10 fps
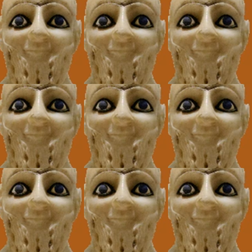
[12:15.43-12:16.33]

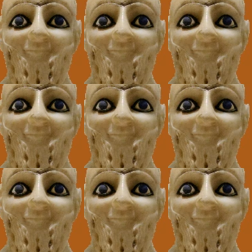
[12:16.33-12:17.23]

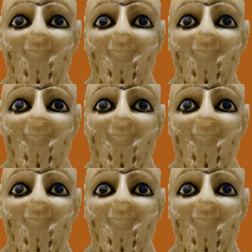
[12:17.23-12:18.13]

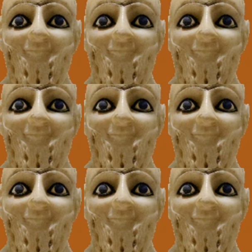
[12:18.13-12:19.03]

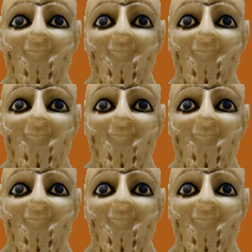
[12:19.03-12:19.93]

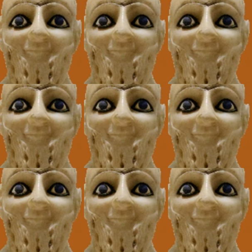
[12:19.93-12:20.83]

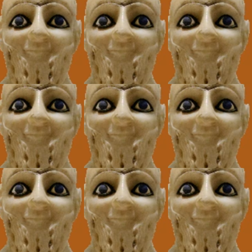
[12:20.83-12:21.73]

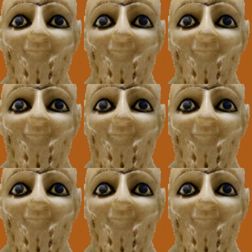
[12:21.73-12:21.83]
(no lip movement)